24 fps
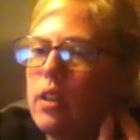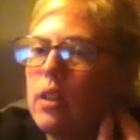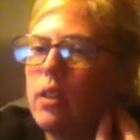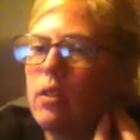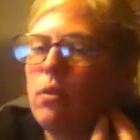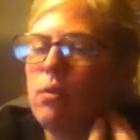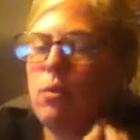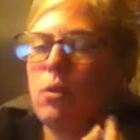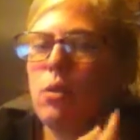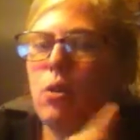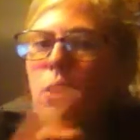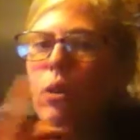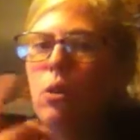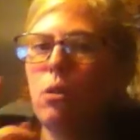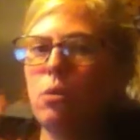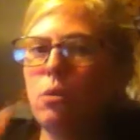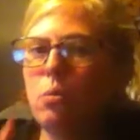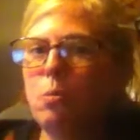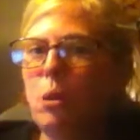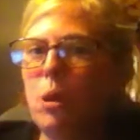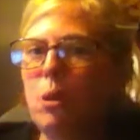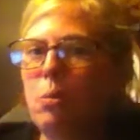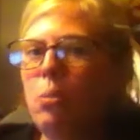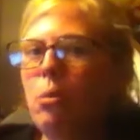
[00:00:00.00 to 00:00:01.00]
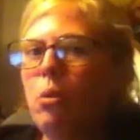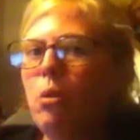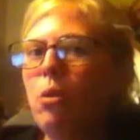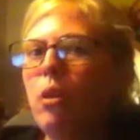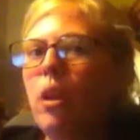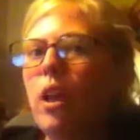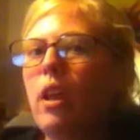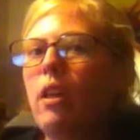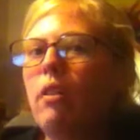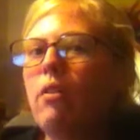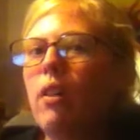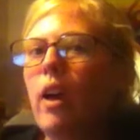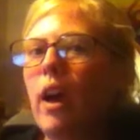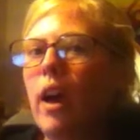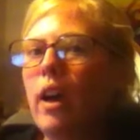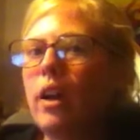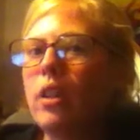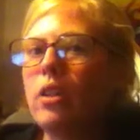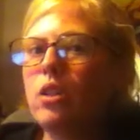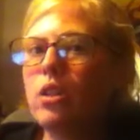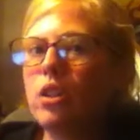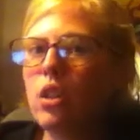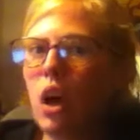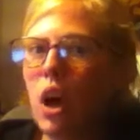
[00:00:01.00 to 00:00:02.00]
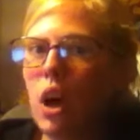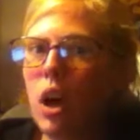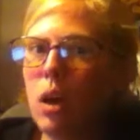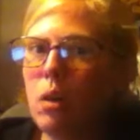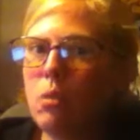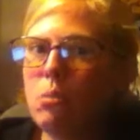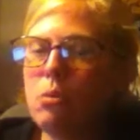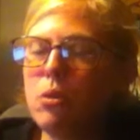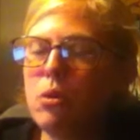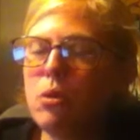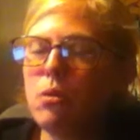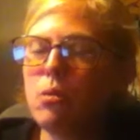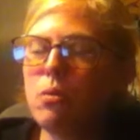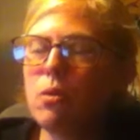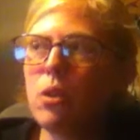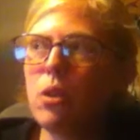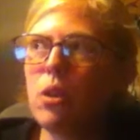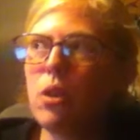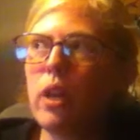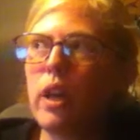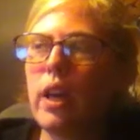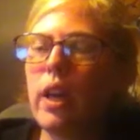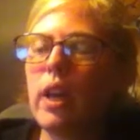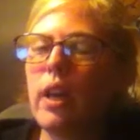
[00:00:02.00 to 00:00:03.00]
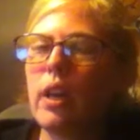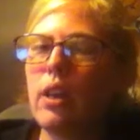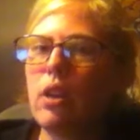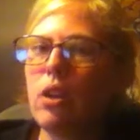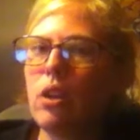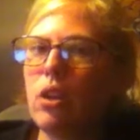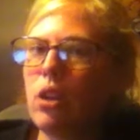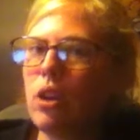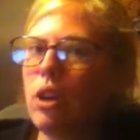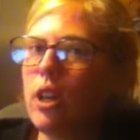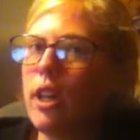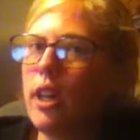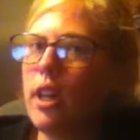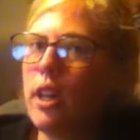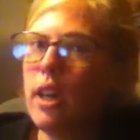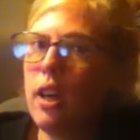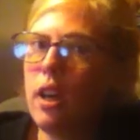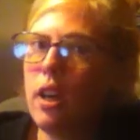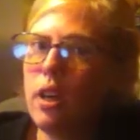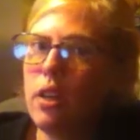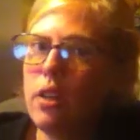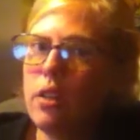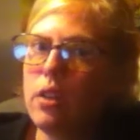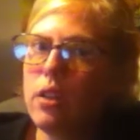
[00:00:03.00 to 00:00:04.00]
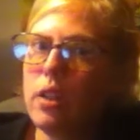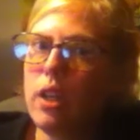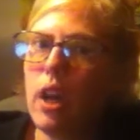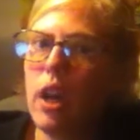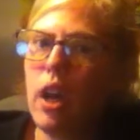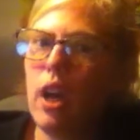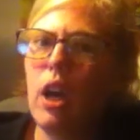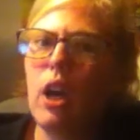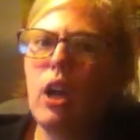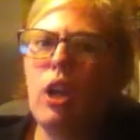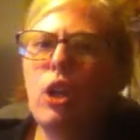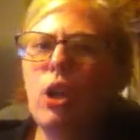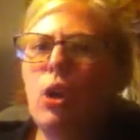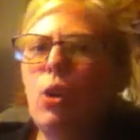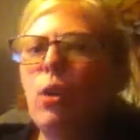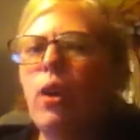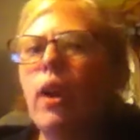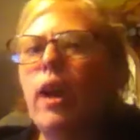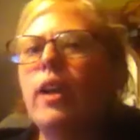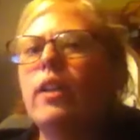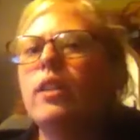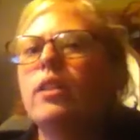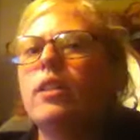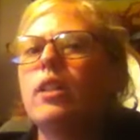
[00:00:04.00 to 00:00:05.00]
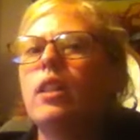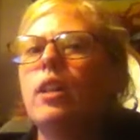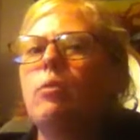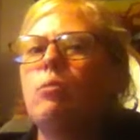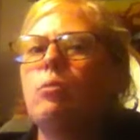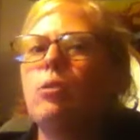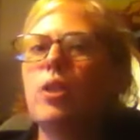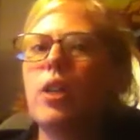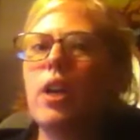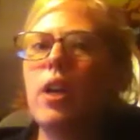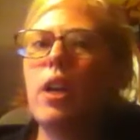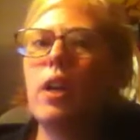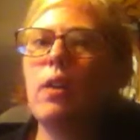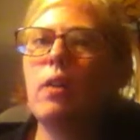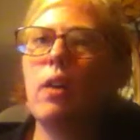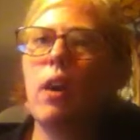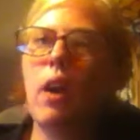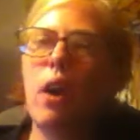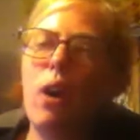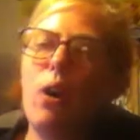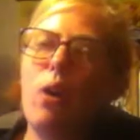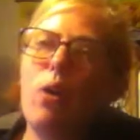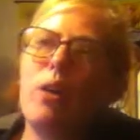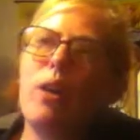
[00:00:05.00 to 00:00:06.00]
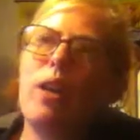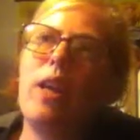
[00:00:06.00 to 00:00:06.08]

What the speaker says: for those people that have had jobs for like 30 years, you guys keep saying that, oh